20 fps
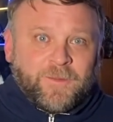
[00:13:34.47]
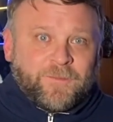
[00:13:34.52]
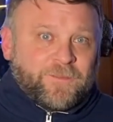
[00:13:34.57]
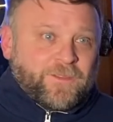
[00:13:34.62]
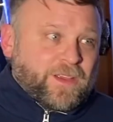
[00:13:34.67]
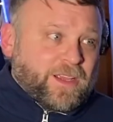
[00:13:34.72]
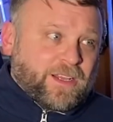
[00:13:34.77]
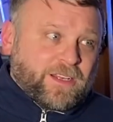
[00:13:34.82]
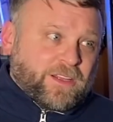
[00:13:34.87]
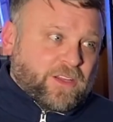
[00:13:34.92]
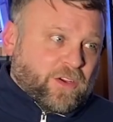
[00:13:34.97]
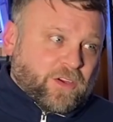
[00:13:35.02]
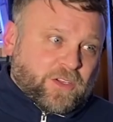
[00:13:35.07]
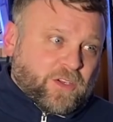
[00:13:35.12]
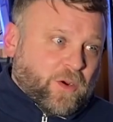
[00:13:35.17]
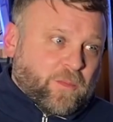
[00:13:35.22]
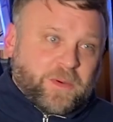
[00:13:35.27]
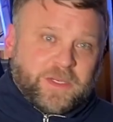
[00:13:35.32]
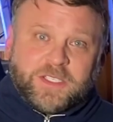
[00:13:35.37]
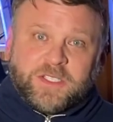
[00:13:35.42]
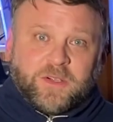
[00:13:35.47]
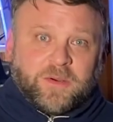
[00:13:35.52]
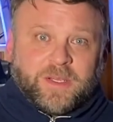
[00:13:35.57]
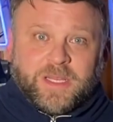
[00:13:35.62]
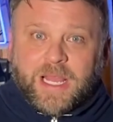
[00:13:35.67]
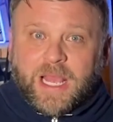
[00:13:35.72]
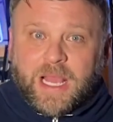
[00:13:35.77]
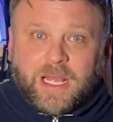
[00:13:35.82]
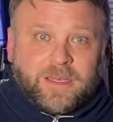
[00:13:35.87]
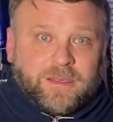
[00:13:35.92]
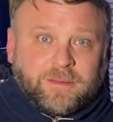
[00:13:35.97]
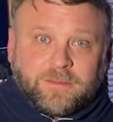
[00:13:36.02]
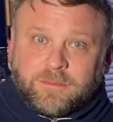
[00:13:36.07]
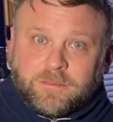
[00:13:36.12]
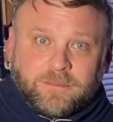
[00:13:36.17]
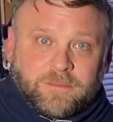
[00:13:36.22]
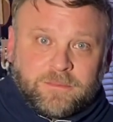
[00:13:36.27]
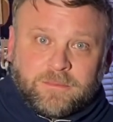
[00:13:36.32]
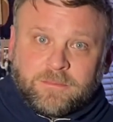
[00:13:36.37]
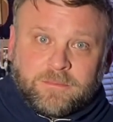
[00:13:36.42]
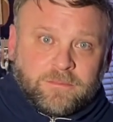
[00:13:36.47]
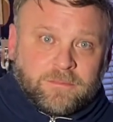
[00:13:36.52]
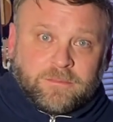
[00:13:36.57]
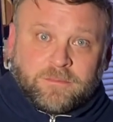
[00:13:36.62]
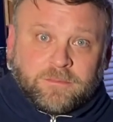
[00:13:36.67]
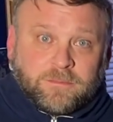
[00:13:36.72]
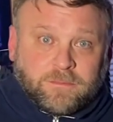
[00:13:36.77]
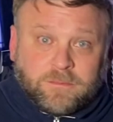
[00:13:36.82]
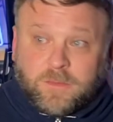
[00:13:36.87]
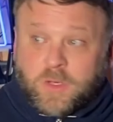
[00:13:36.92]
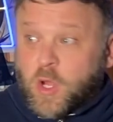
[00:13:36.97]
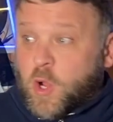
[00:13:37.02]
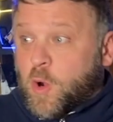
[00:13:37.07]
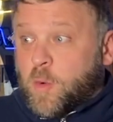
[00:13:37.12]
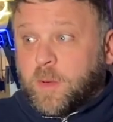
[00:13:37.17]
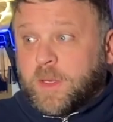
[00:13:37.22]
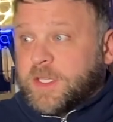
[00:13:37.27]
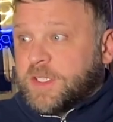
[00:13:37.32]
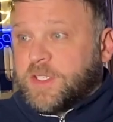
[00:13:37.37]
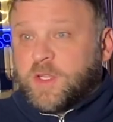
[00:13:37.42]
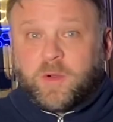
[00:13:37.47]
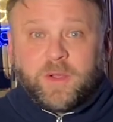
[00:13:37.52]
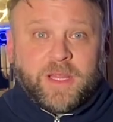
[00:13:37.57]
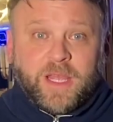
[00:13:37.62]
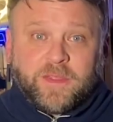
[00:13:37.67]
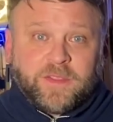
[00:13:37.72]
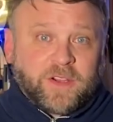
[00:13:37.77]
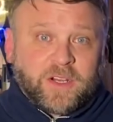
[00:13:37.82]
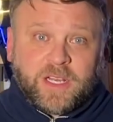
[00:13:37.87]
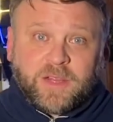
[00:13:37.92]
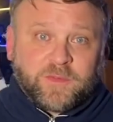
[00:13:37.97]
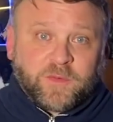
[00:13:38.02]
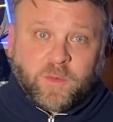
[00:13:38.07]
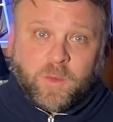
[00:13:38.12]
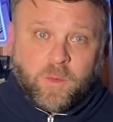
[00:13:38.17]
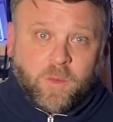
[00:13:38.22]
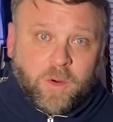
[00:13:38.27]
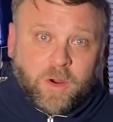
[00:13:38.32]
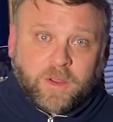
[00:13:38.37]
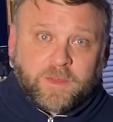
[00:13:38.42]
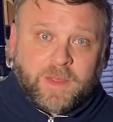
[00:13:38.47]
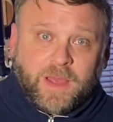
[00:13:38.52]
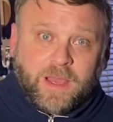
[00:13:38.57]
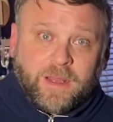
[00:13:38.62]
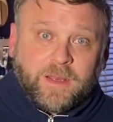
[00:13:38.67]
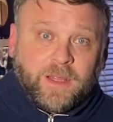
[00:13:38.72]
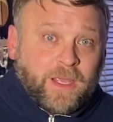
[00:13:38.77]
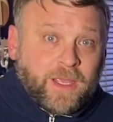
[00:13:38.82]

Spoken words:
And look, nobody's doing that. Nobody's doing that. They're going to have to rework that.